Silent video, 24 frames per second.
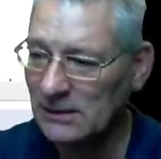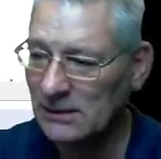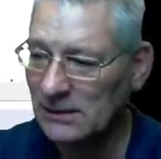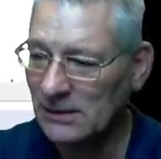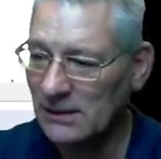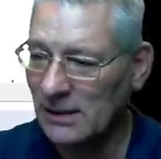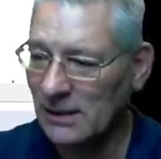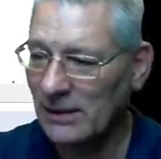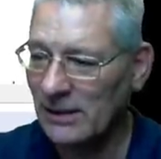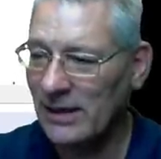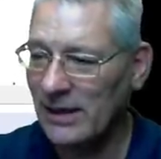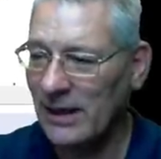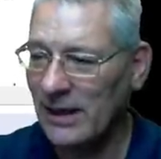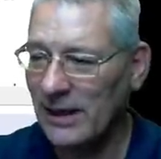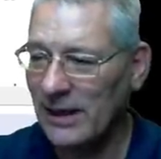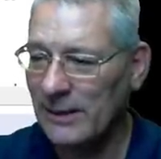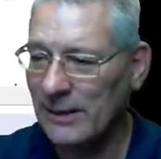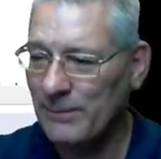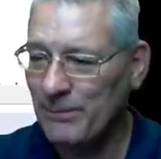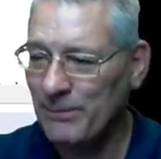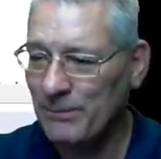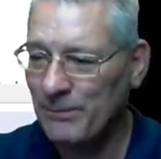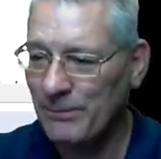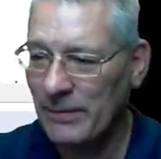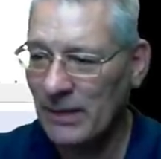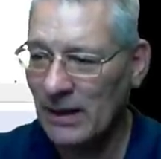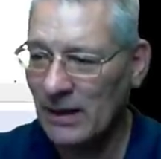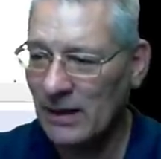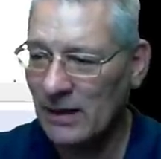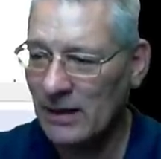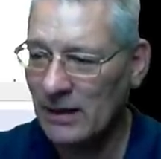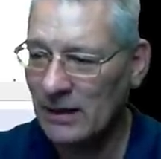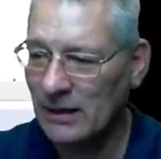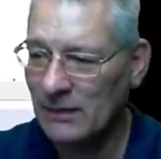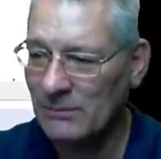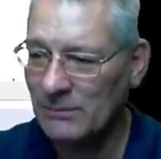Okay.
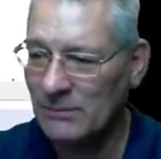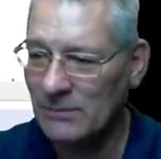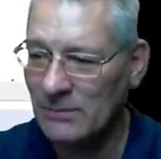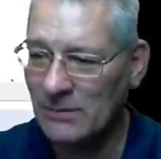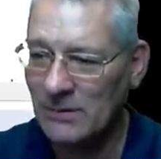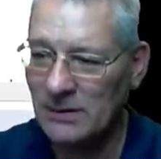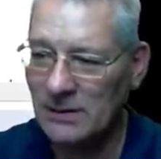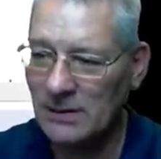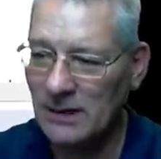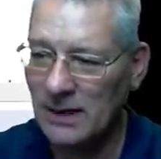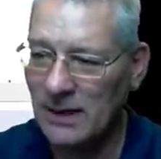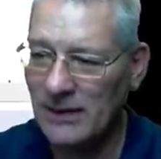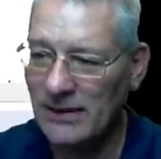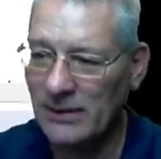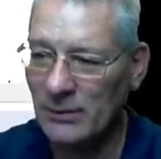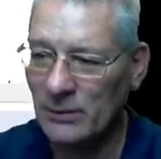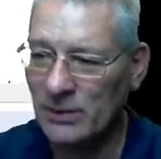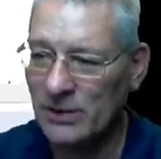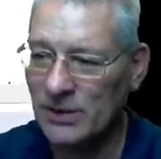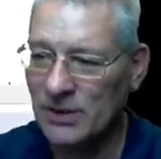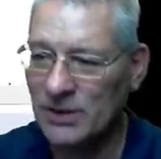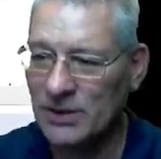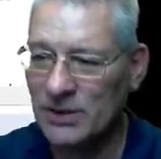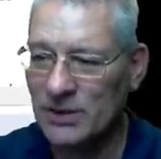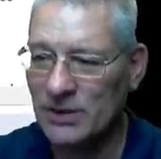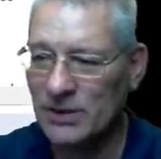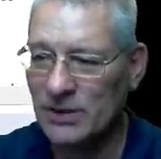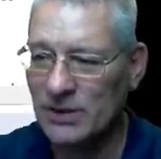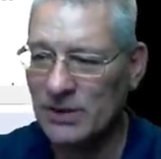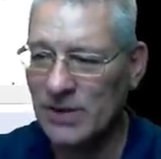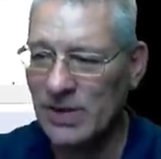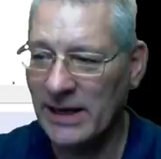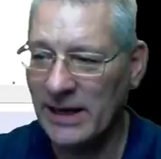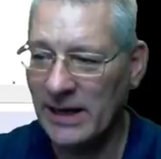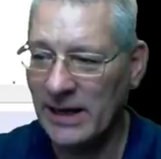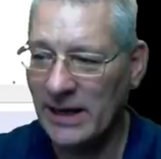Um, and then we're just
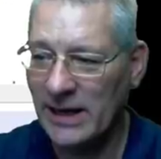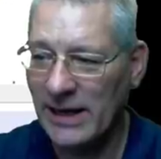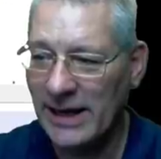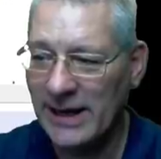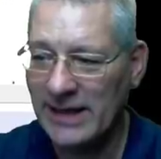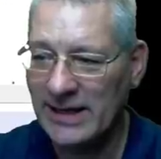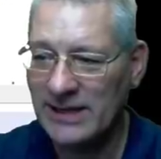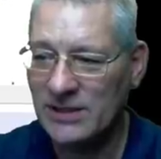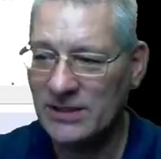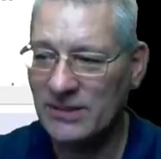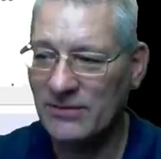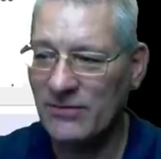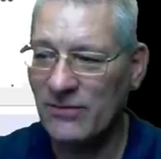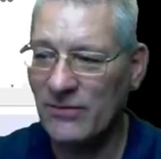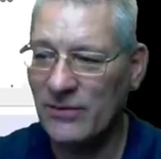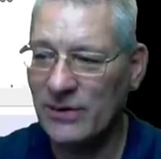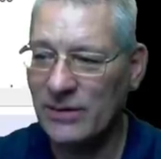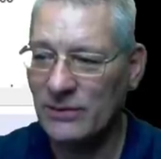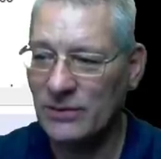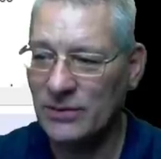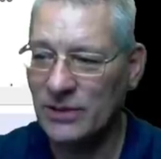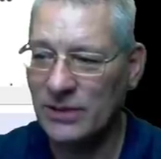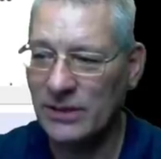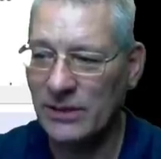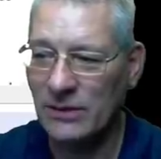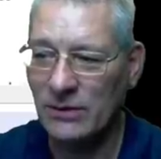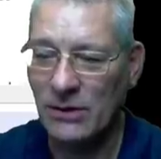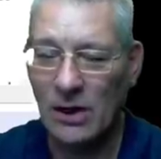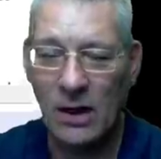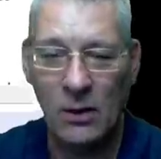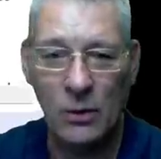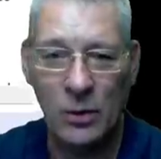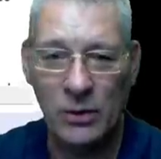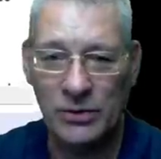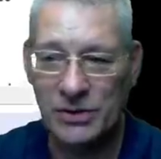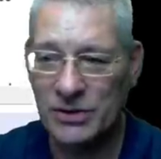saying, here's the frequency
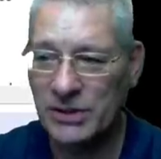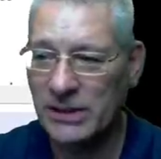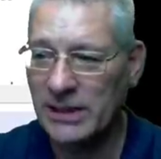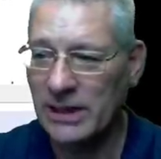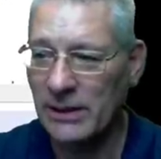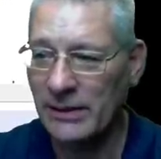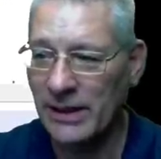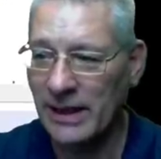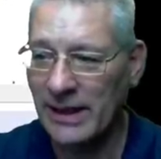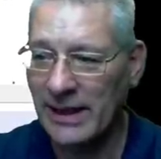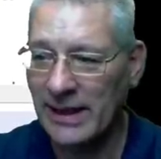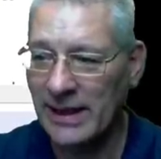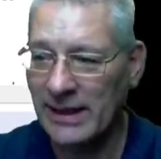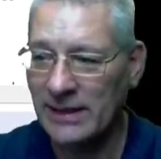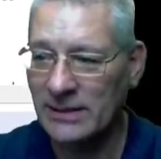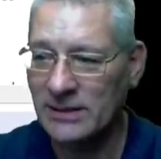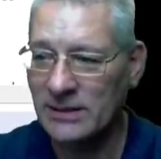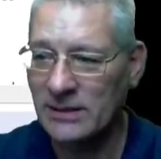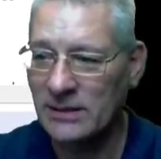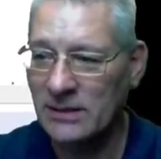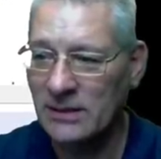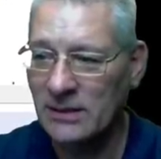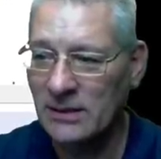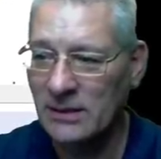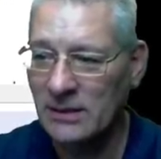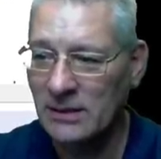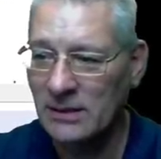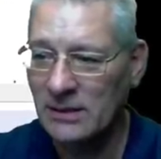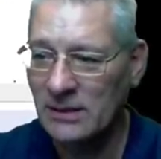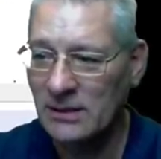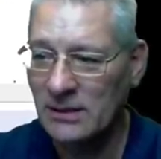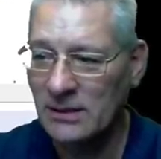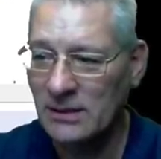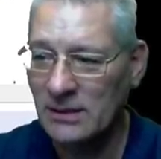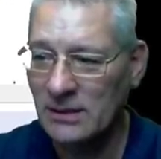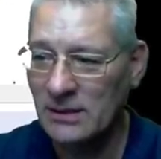I want to go and get.
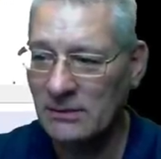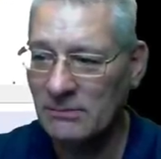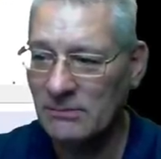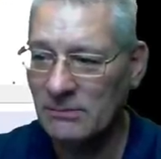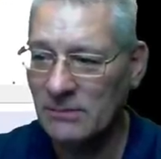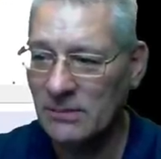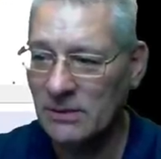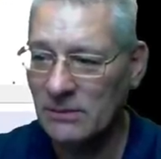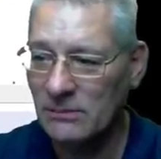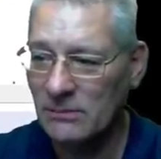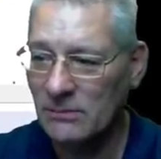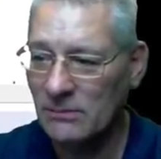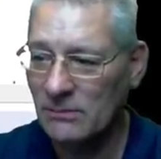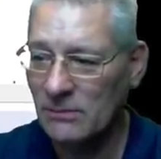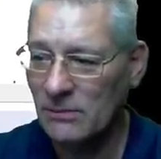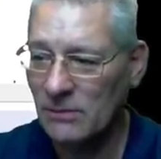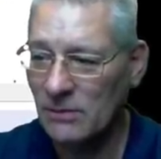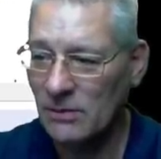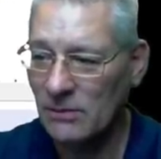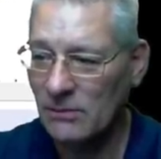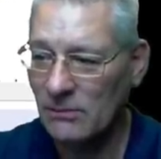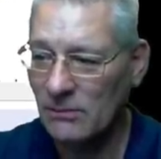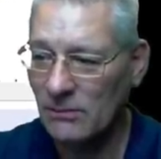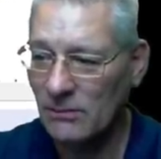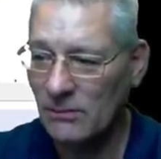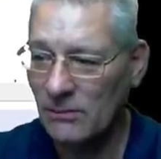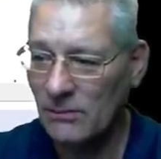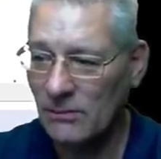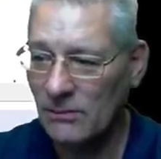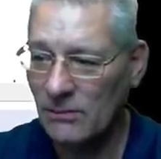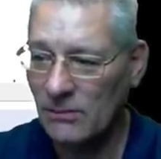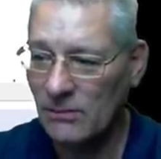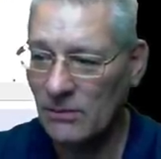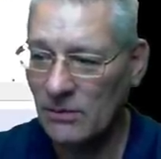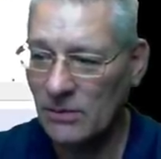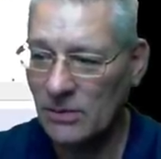Um,
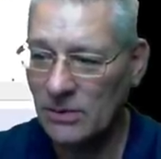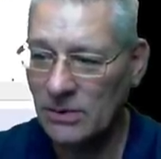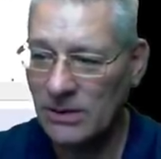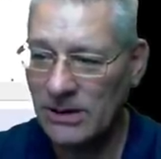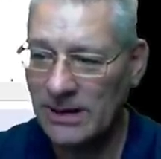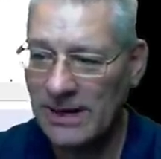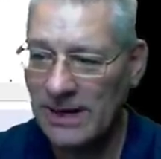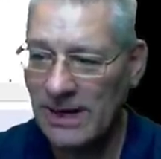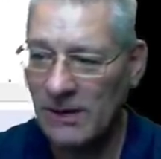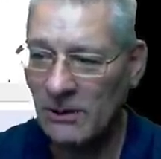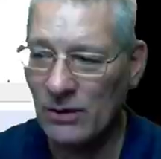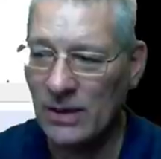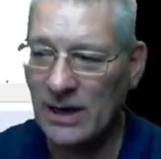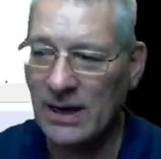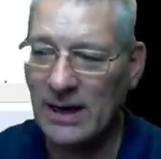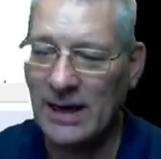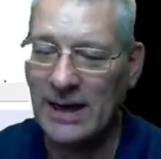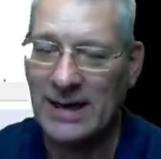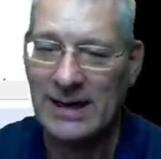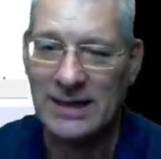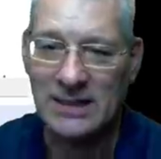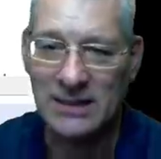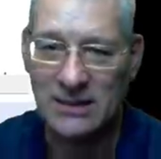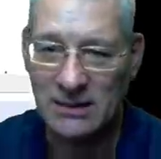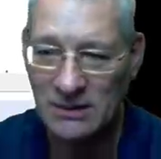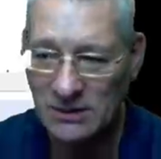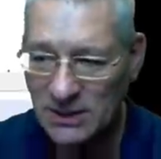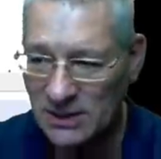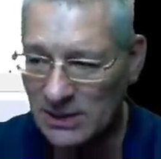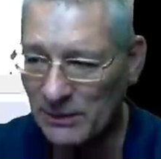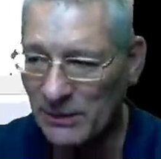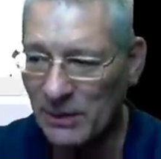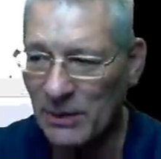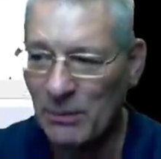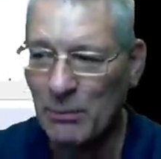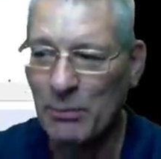calculate
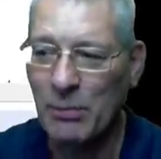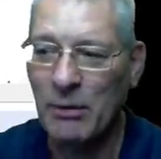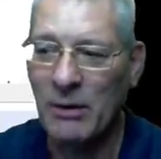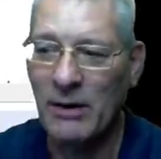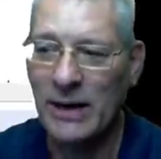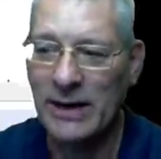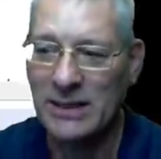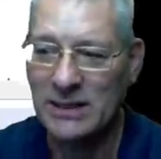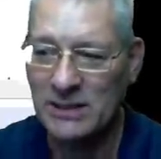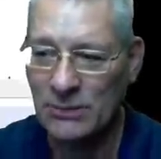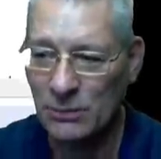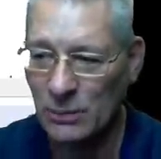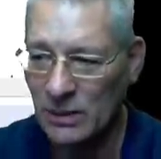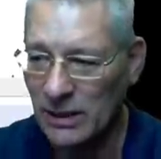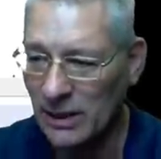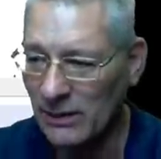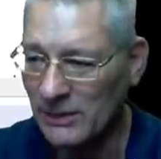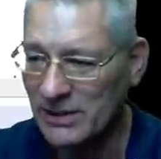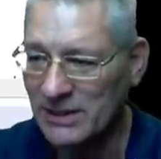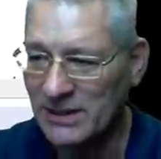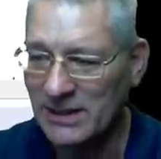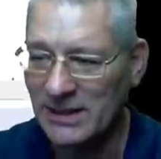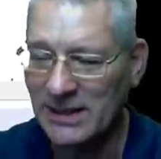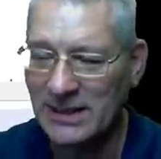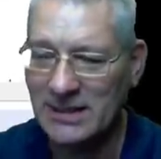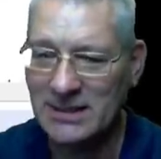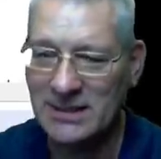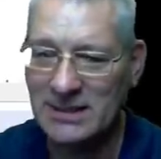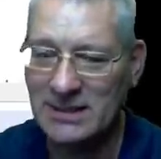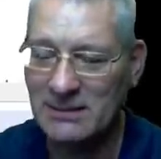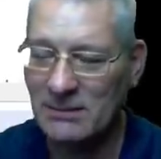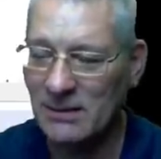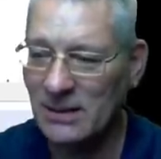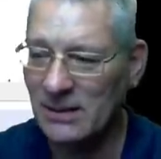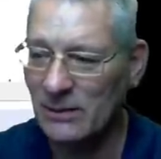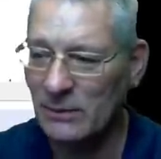some of the bytes. We'll go into this
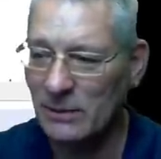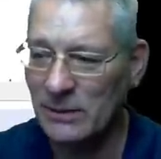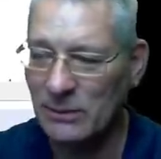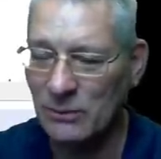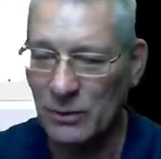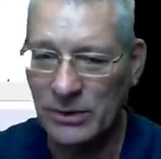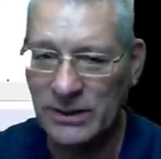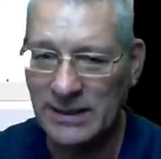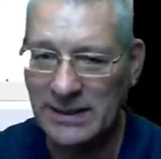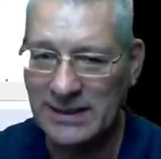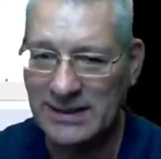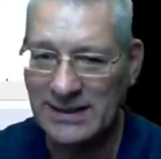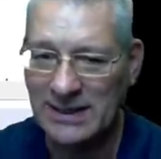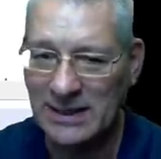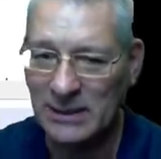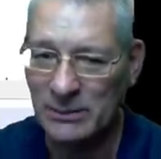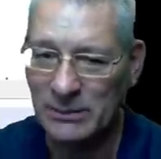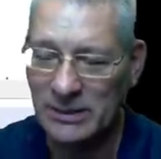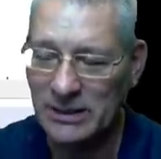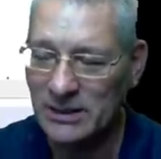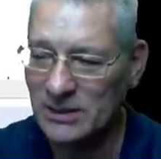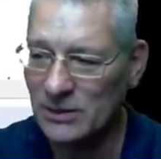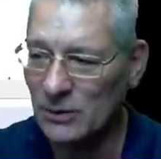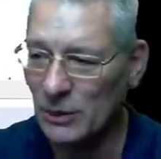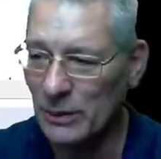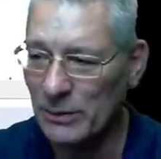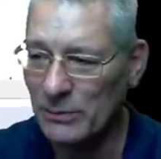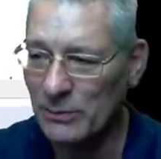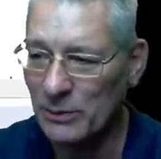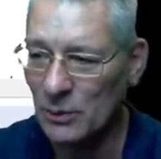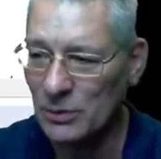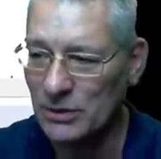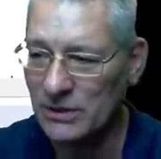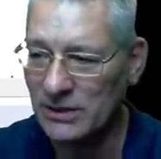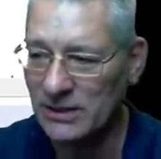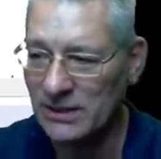in a little bit more detail, but it's not
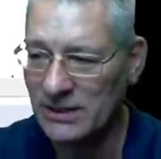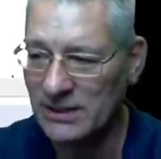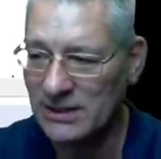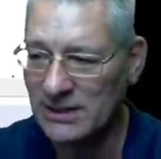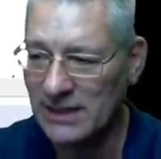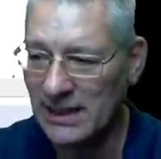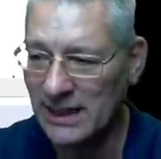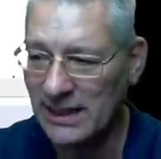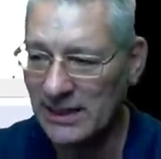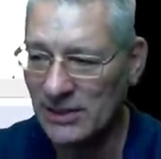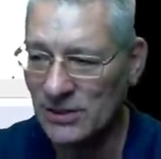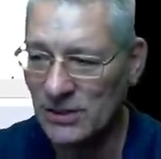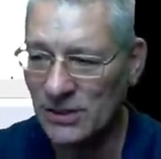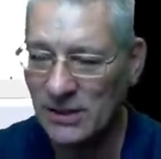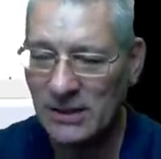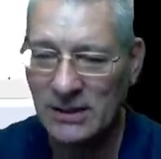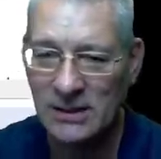important at this stage.